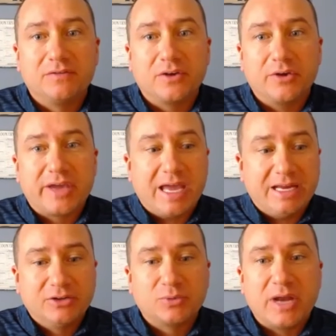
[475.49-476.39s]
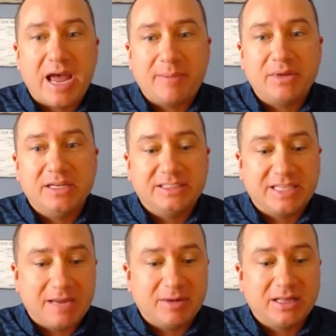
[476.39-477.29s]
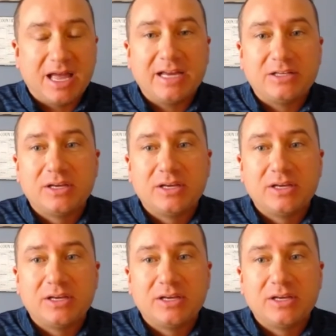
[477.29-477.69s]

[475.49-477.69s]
okay, here's what happened in this game I liked,